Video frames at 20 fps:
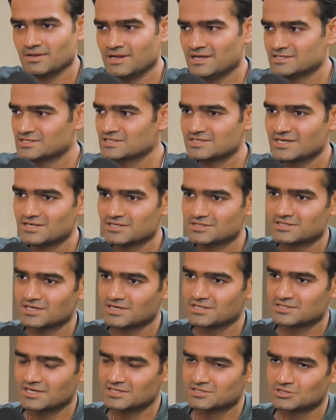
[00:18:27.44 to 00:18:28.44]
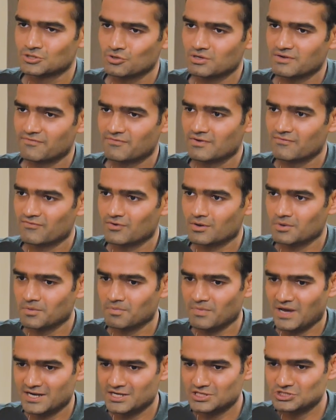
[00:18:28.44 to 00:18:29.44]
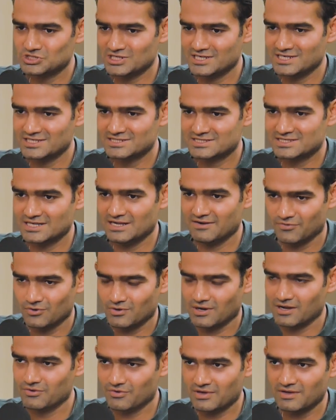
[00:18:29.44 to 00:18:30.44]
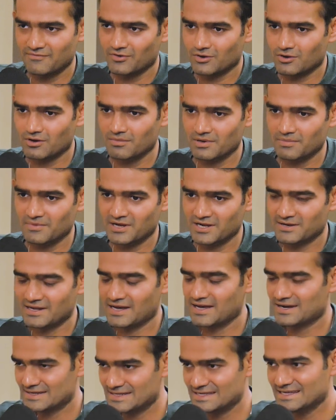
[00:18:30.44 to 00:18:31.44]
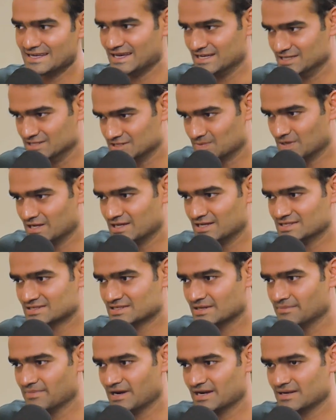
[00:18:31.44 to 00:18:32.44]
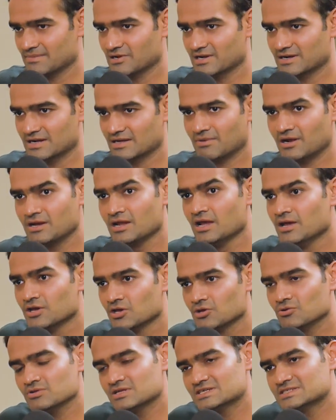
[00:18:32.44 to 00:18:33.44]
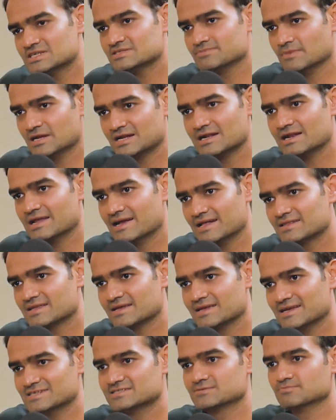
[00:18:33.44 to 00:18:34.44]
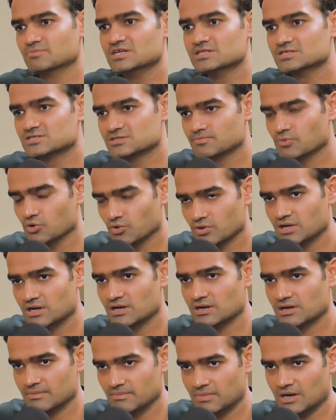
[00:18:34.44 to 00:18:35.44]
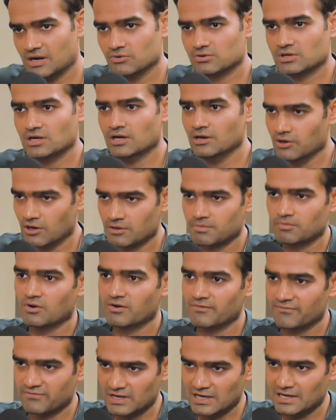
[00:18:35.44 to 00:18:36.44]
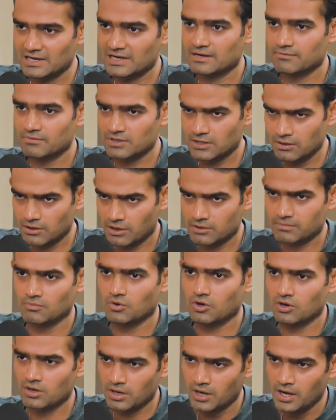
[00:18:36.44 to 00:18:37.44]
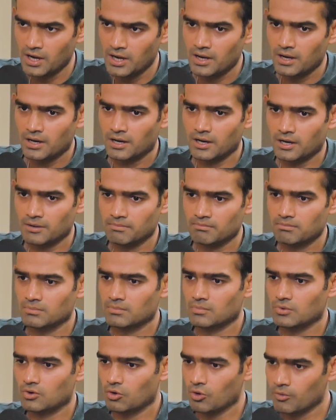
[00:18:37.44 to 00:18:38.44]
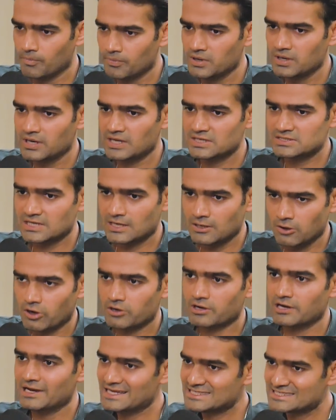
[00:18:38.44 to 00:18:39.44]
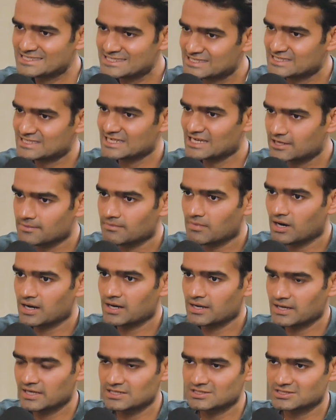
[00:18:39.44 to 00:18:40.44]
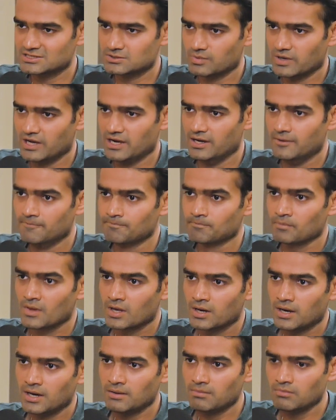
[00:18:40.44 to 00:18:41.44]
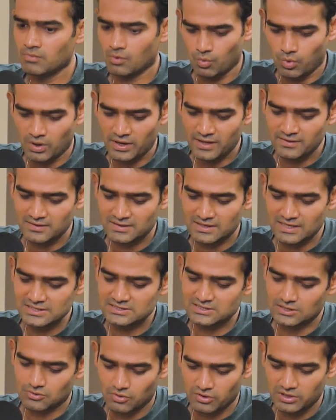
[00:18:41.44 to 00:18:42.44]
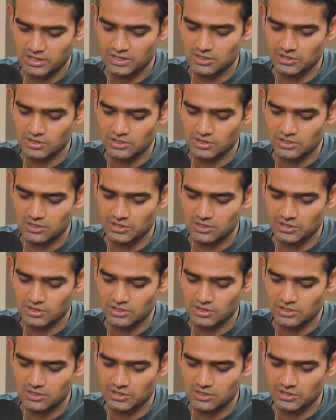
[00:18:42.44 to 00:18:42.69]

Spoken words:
like she said, it's no different from a marriage itself. You are looking for complementarity as well as compatibility. But, these days mental health has been spoken about a lot more freely and with a lot more openness and a lot less stigma as well. What are the things, according to